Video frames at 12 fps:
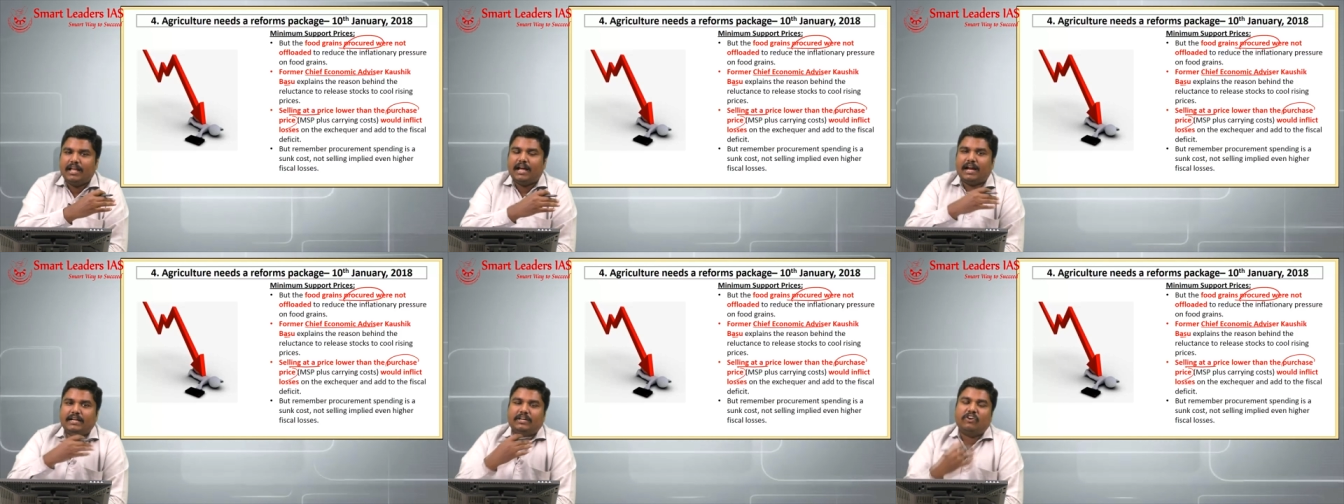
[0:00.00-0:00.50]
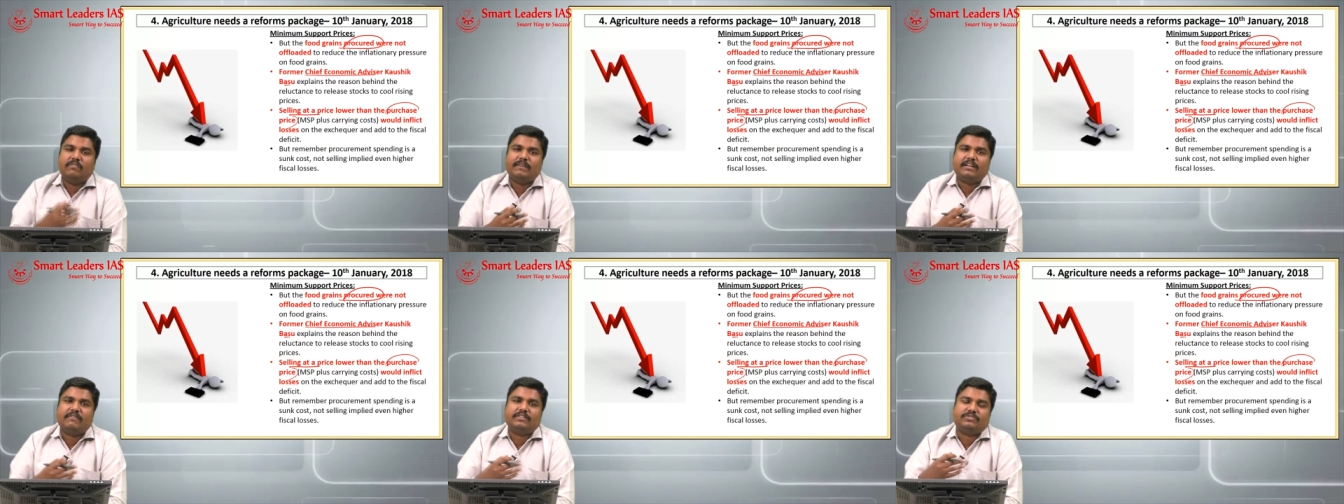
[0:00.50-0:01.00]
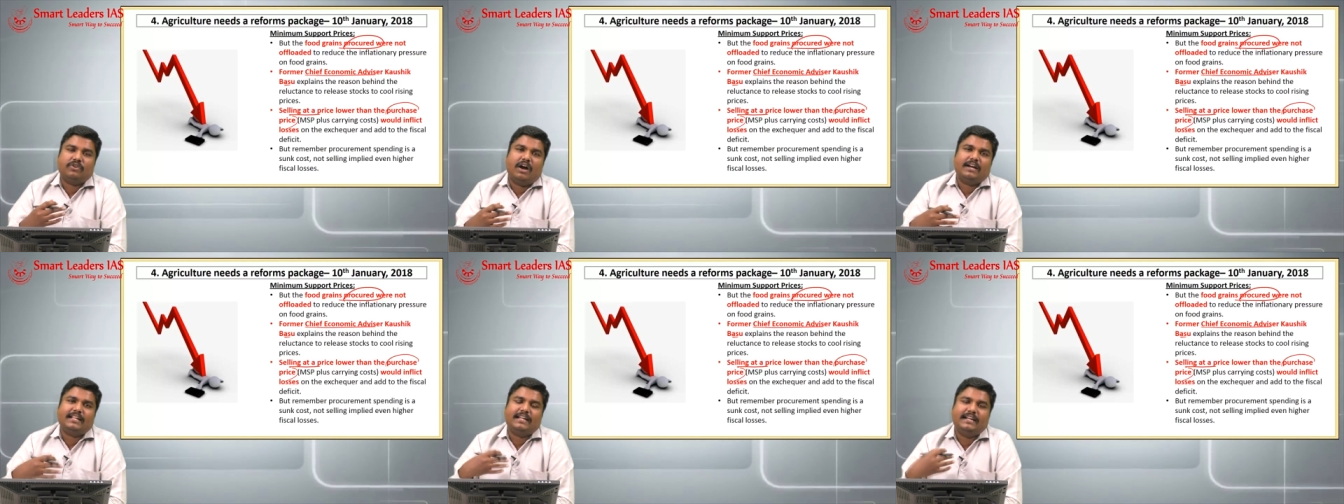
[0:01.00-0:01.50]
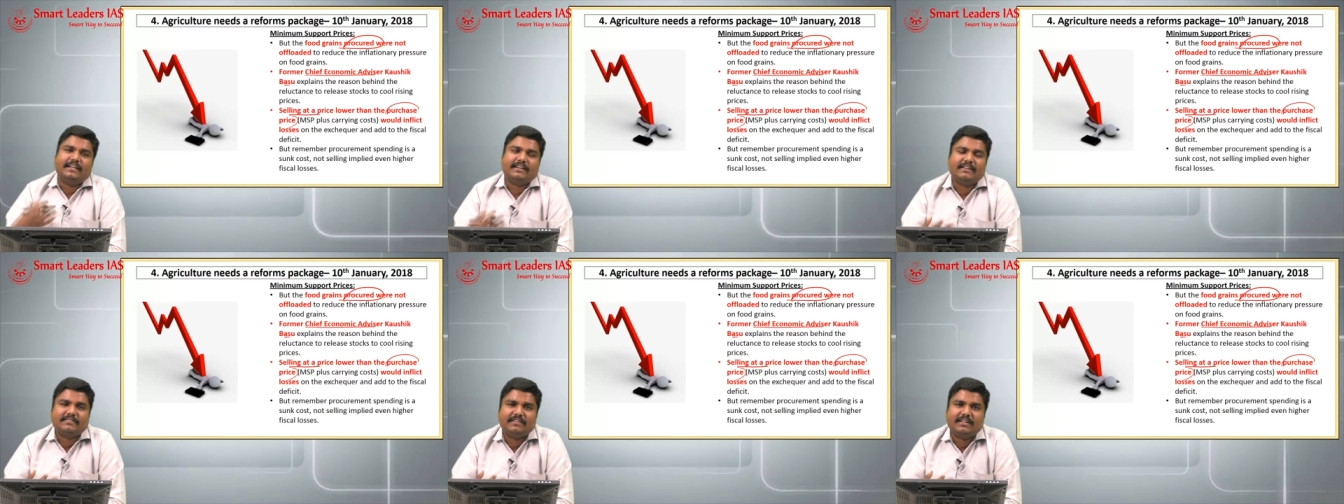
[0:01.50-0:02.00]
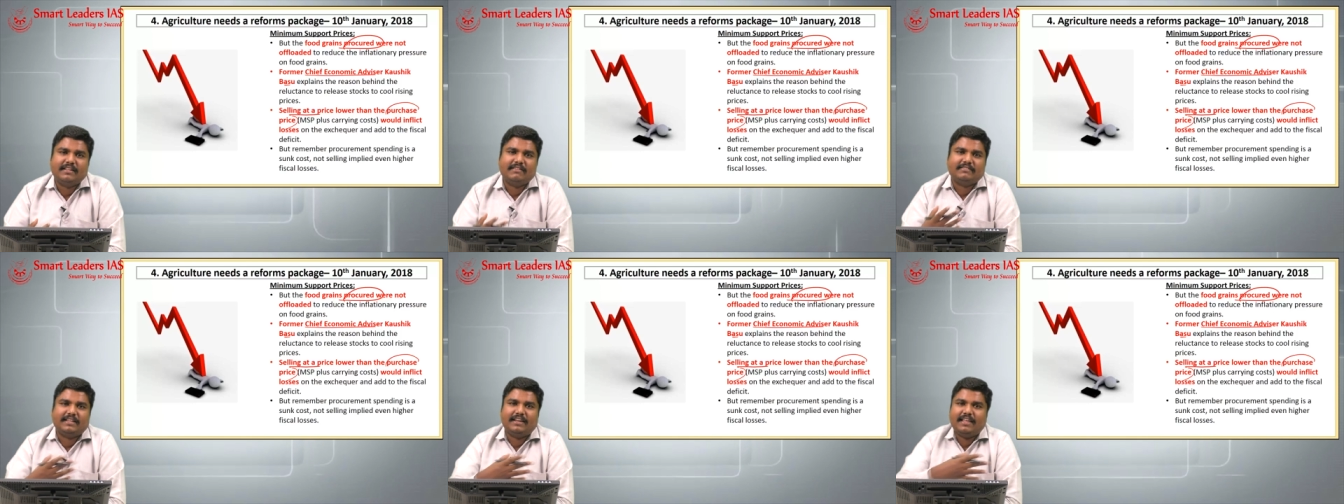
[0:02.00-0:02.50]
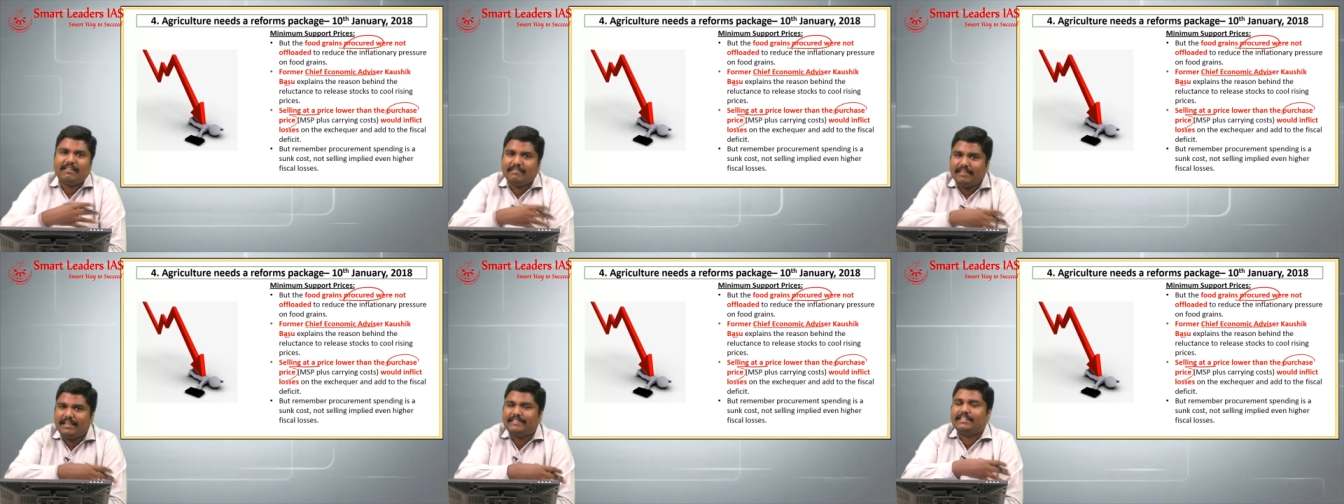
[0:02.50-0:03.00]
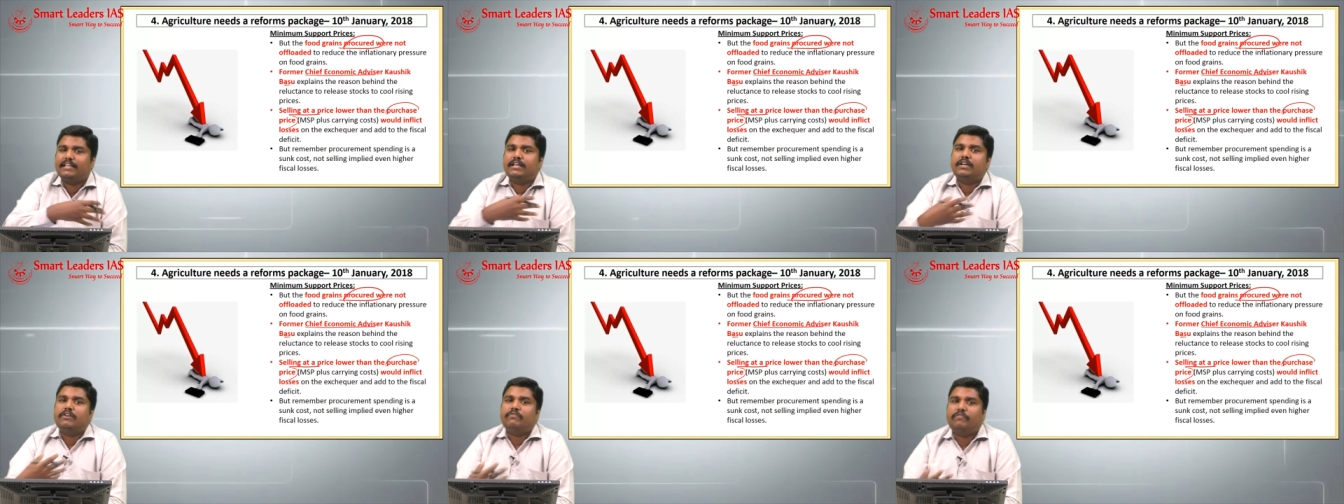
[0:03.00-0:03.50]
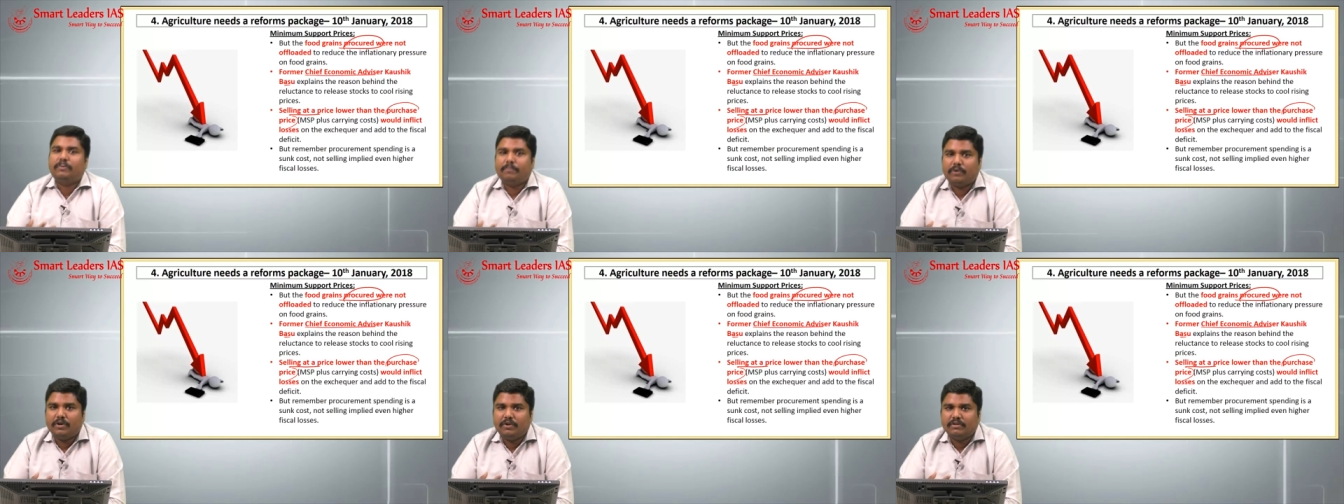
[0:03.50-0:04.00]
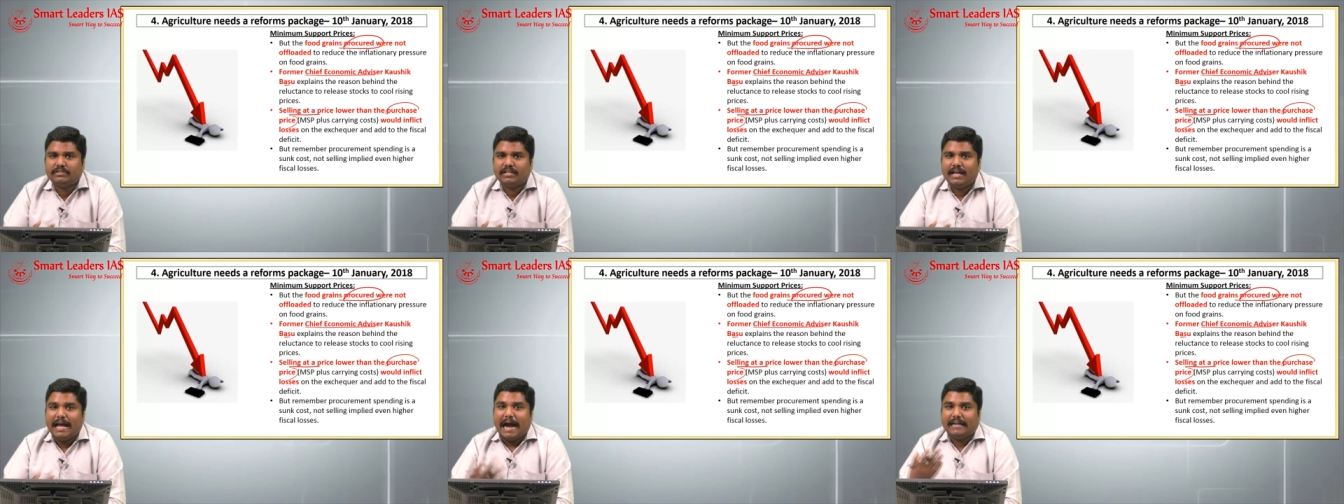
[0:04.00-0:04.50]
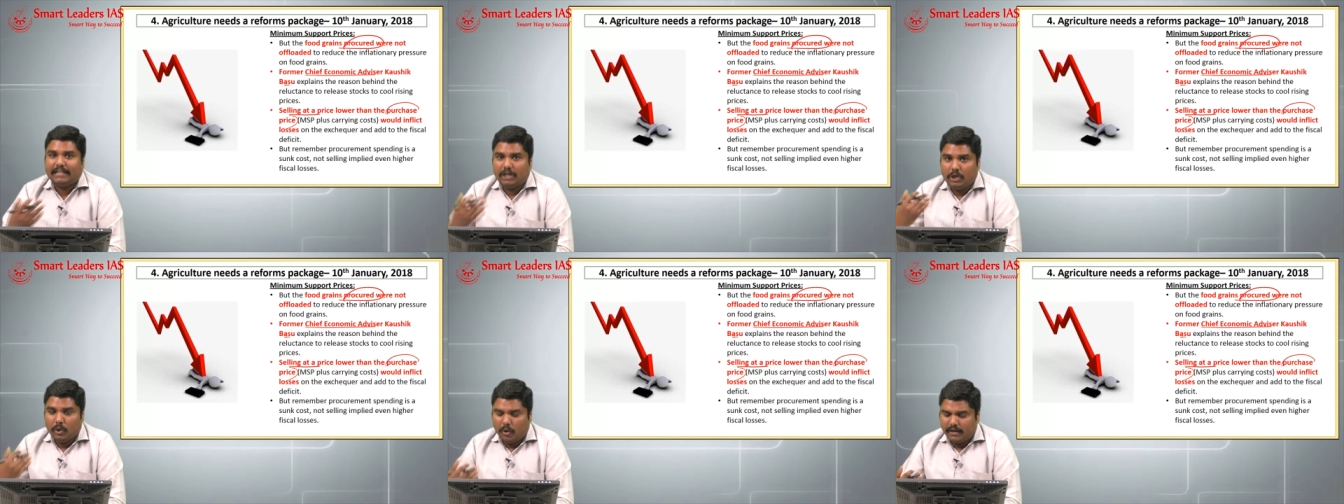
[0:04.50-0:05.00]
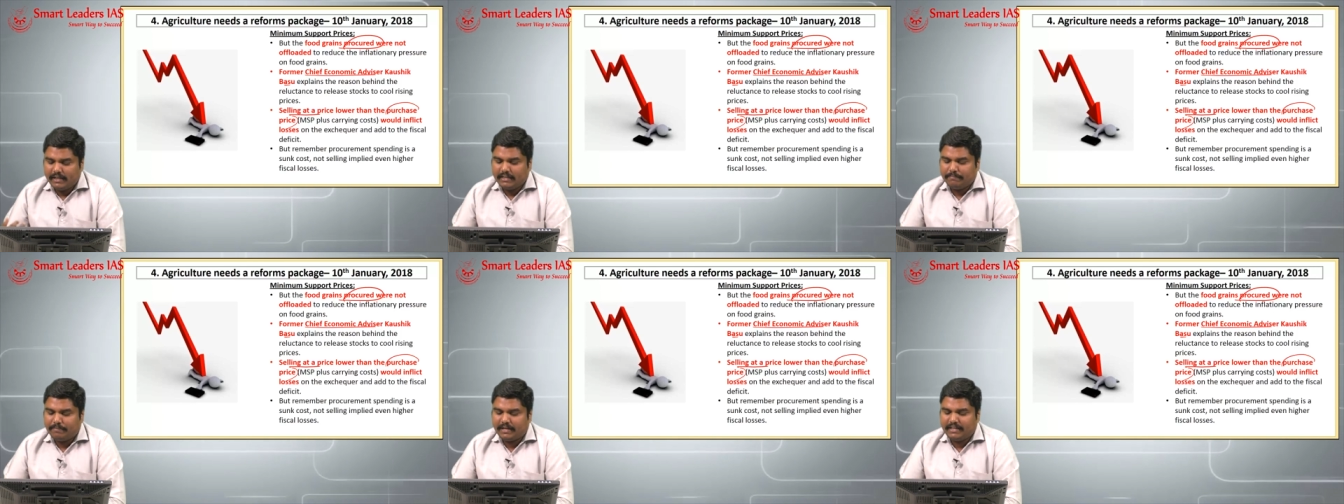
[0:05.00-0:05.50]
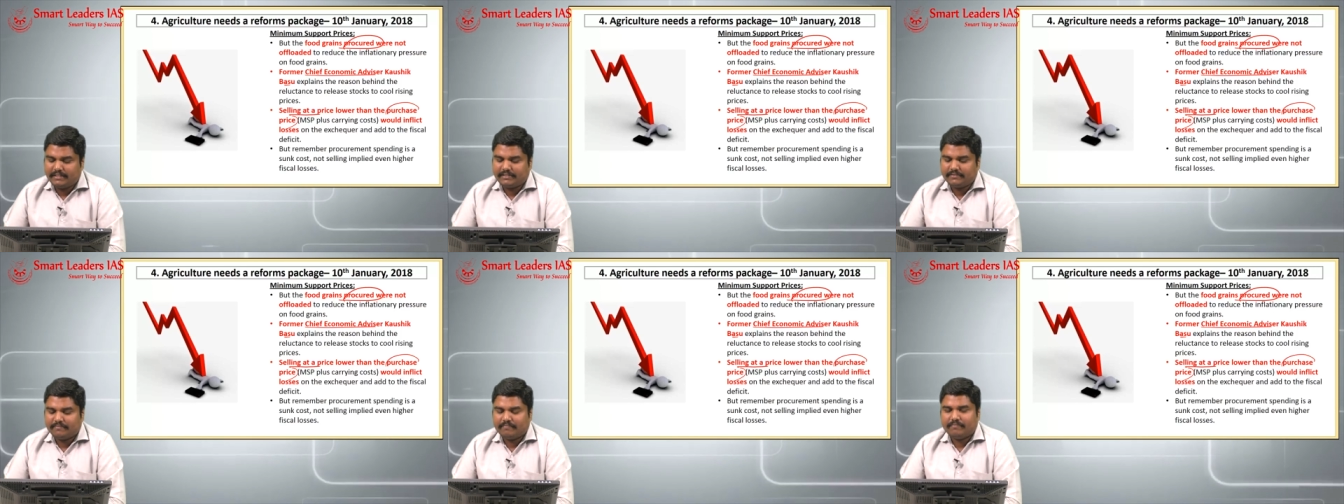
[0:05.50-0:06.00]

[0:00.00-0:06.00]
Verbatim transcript: and government was not interested in selling these food produce at a lower price.